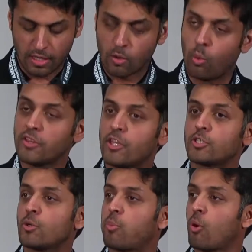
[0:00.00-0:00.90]
What this
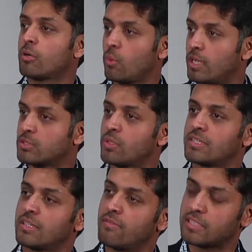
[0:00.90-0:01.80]
report was an
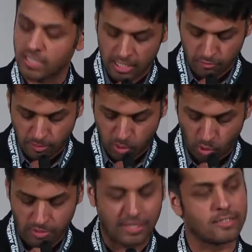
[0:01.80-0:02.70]
investigative
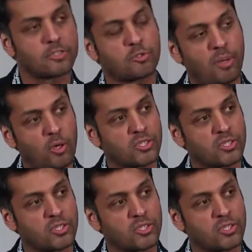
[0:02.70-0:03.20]
report that exposed